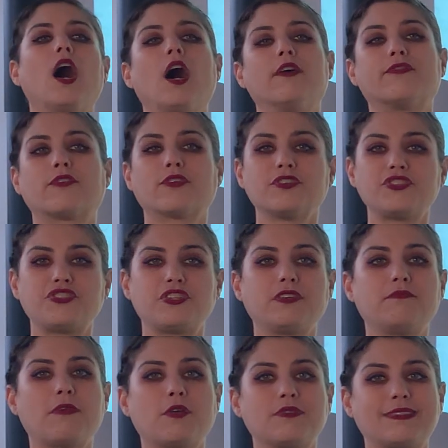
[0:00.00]
of
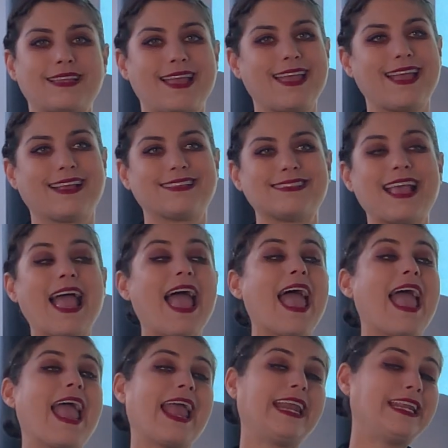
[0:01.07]
Christian mosaics
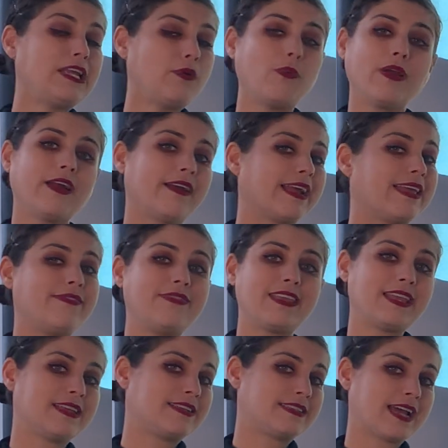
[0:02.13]
anywhere in
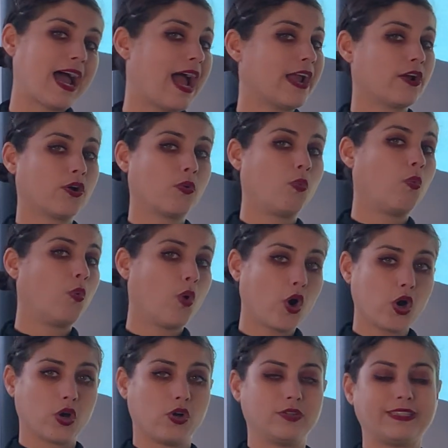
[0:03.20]
the entire
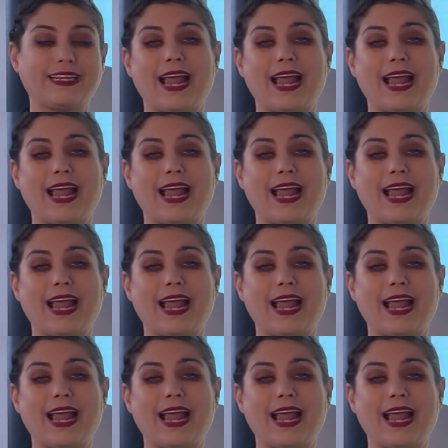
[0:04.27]
world.